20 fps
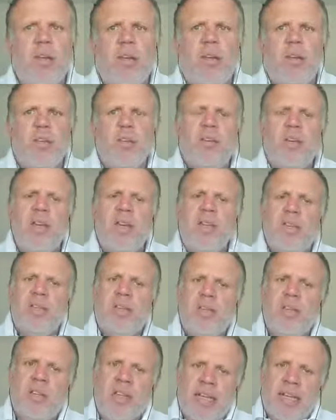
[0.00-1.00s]
So I
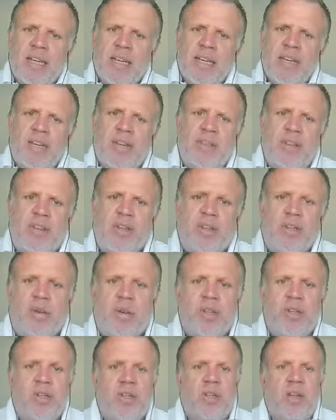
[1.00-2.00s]
guess the first
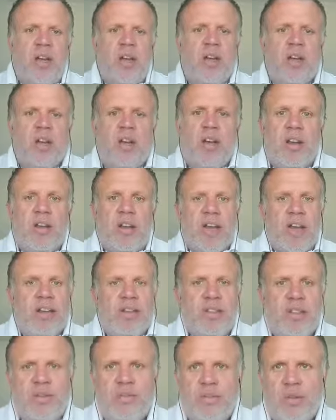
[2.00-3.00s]
question that I'd kind of
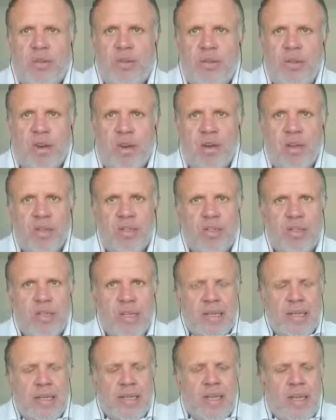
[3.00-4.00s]
ask of you guys
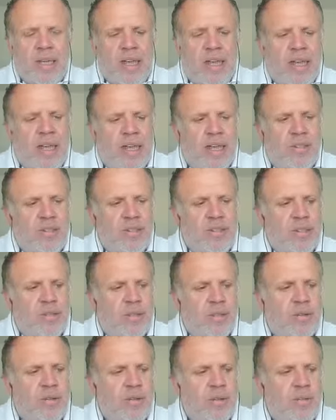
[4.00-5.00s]
is
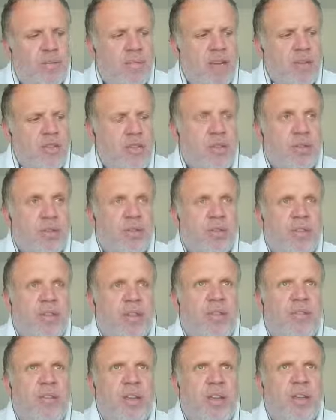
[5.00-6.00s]
to imagine
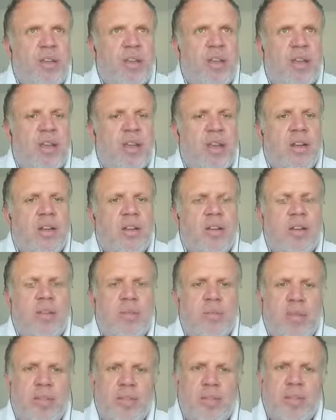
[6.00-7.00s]
yourself in a new
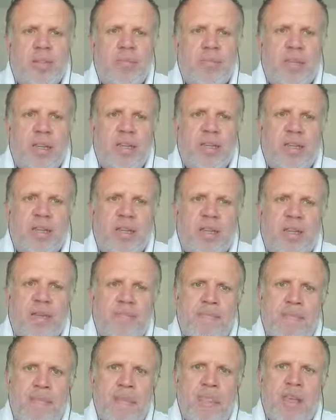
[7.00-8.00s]
business meeting
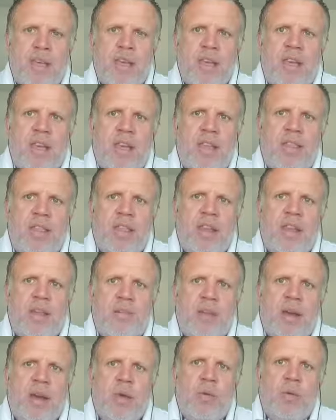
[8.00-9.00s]
and think
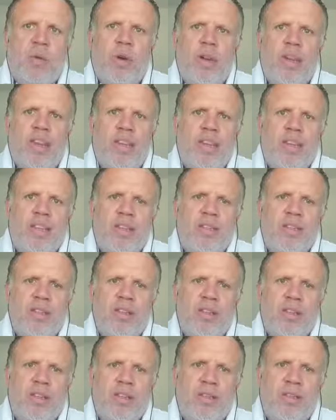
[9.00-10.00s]
about what it is
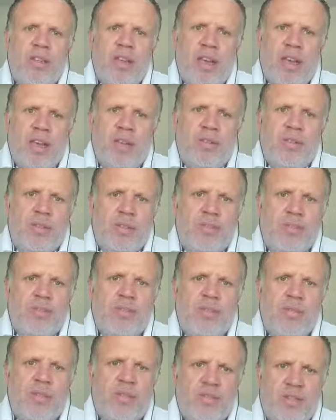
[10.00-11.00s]
that you tell them
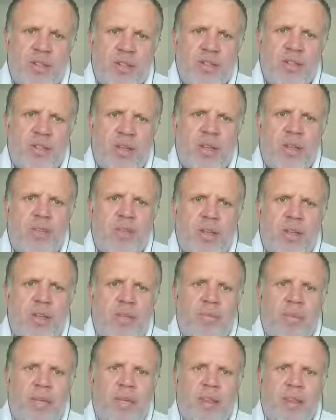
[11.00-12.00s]
the first time that you
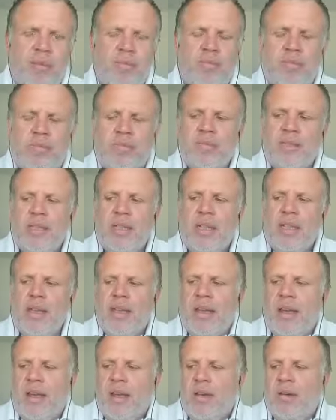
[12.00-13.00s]
meet them.
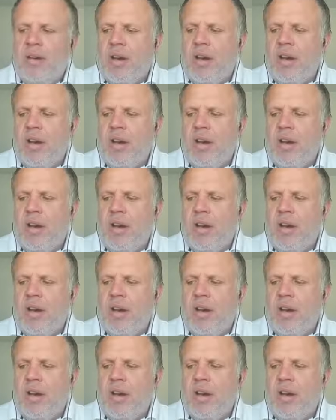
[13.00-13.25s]
Now,